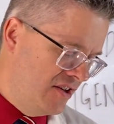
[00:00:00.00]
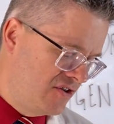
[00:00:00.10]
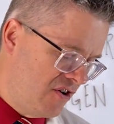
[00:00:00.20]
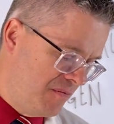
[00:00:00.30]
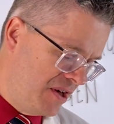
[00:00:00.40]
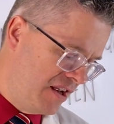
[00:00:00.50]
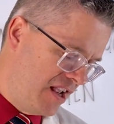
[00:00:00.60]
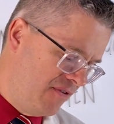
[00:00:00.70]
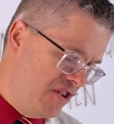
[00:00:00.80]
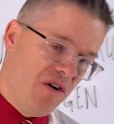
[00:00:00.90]
So I'm gonna,
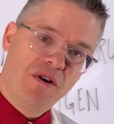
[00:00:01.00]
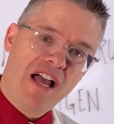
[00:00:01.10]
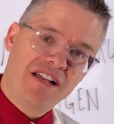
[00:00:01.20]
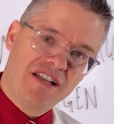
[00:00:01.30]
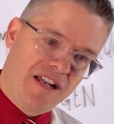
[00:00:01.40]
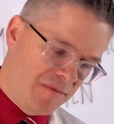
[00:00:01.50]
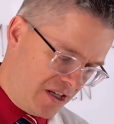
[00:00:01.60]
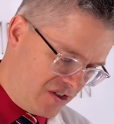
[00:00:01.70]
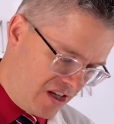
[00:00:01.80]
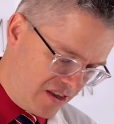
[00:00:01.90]
even though we're not done, I'm
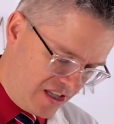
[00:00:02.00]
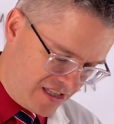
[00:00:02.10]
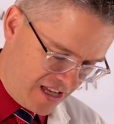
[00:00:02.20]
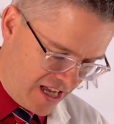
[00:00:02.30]
gonna shut this